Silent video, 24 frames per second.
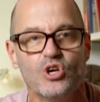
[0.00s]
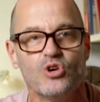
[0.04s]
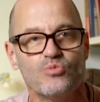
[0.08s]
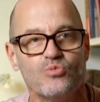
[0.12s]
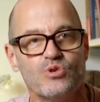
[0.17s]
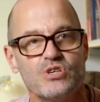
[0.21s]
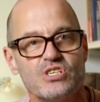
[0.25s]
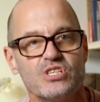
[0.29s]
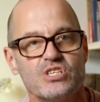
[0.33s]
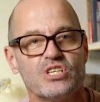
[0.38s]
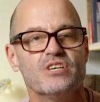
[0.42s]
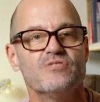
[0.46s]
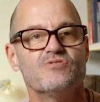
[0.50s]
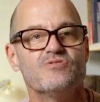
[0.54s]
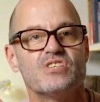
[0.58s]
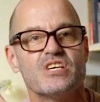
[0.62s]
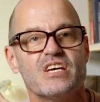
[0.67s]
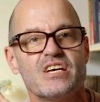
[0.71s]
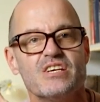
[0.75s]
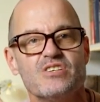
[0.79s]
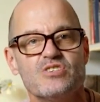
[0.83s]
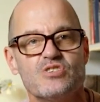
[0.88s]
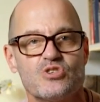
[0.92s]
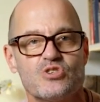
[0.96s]
which lives
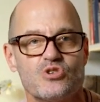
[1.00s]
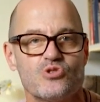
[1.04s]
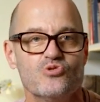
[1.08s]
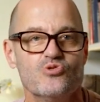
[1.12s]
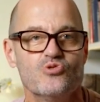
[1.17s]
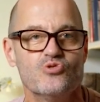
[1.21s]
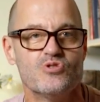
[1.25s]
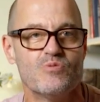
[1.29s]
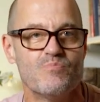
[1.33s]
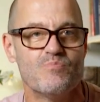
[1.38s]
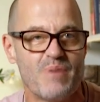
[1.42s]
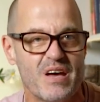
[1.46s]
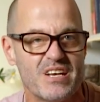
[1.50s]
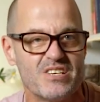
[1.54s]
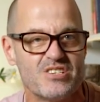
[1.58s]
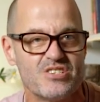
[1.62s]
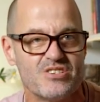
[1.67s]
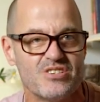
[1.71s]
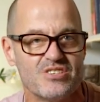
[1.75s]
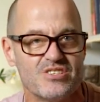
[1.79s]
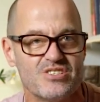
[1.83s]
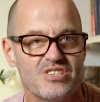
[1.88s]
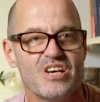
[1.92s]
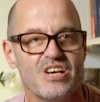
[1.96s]
in 2
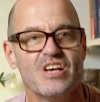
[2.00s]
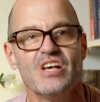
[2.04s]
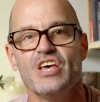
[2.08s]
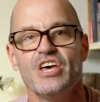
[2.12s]
dimensions.